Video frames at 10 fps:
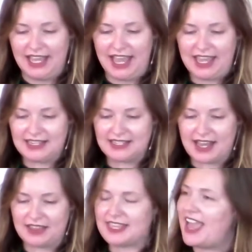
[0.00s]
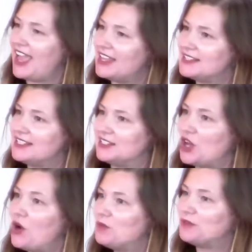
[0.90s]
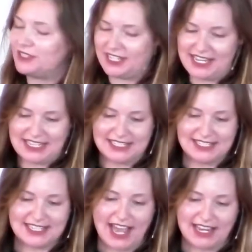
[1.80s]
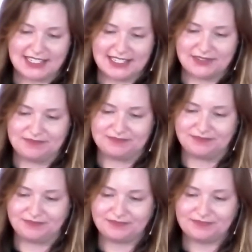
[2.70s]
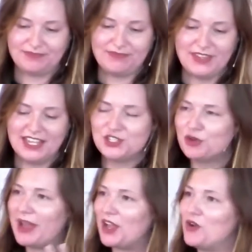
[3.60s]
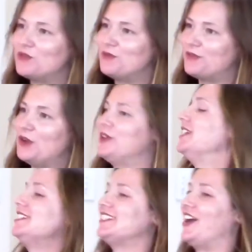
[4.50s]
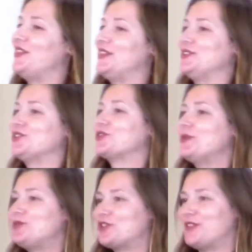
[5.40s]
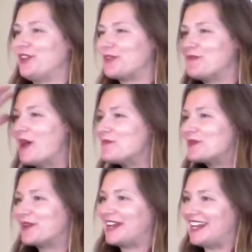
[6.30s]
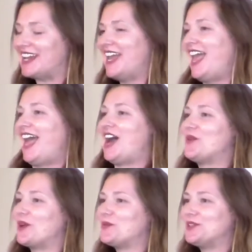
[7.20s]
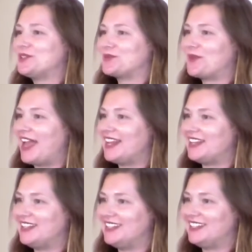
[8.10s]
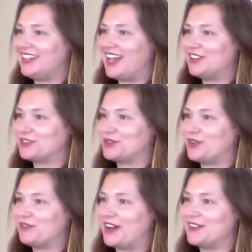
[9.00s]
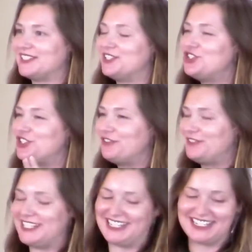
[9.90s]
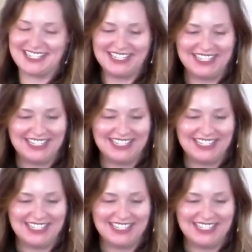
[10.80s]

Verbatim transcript: and uh, the end is hopefully in sight. And so, my own focus on this scripture, then, remembering how I once read it in light of coronavirus, it's shifting.